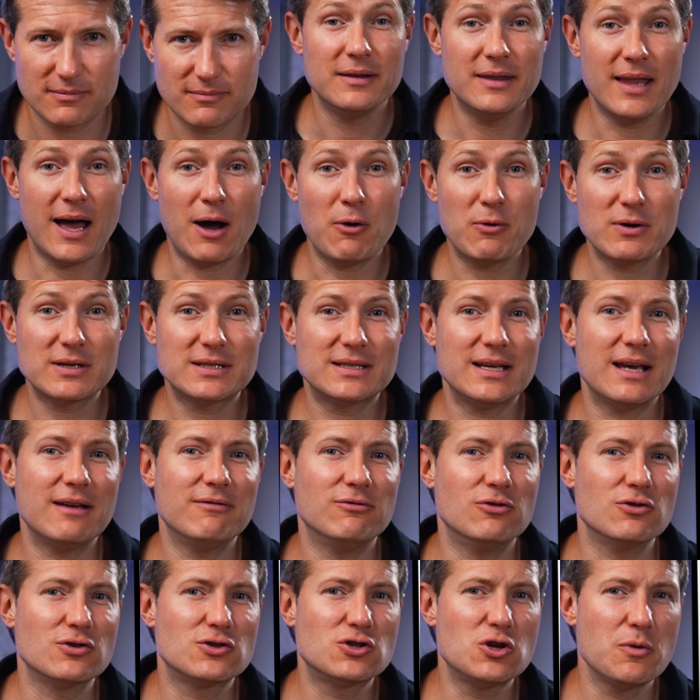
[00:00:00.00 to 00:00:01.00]
Now we save
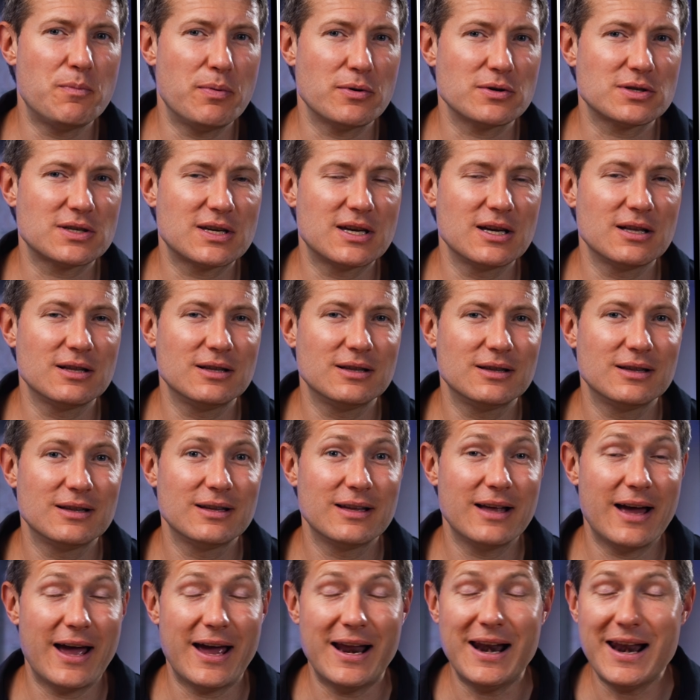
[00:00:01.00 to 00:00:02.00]
the super skill
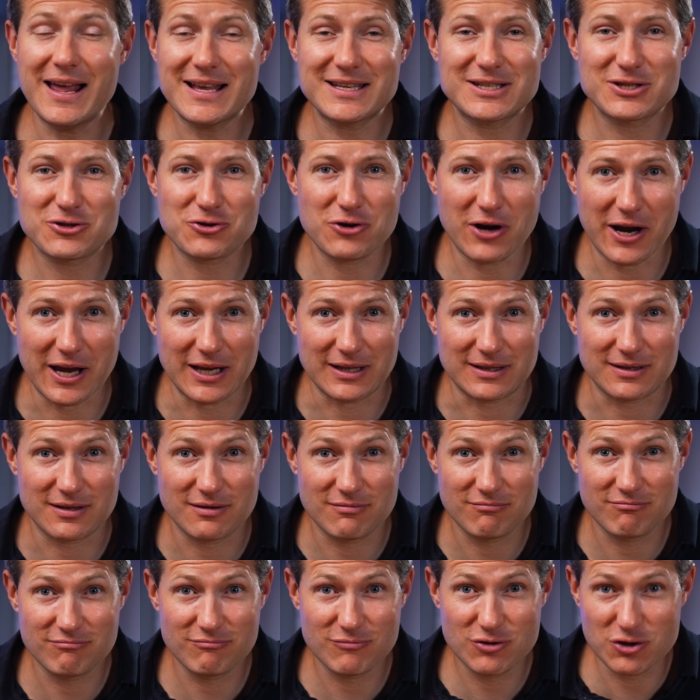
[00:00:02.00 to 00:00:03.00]
and let's try it,
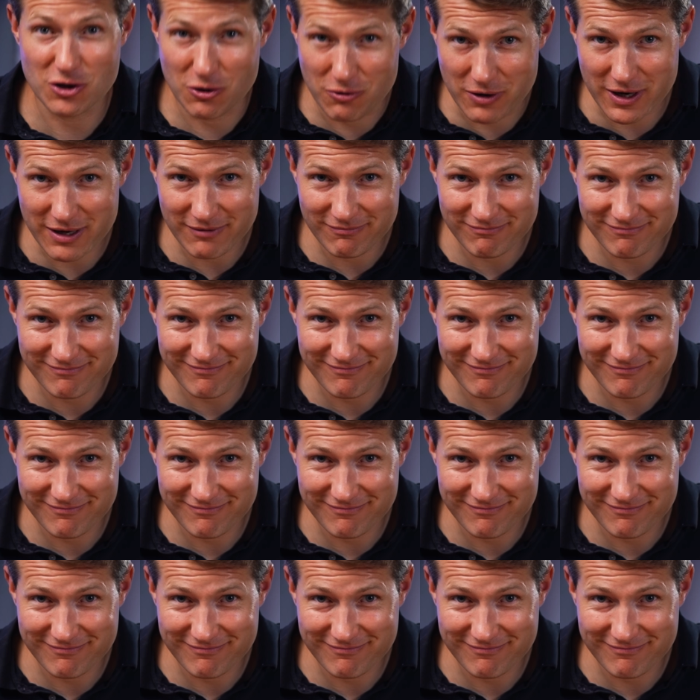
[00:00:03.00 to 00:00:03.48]
shall we?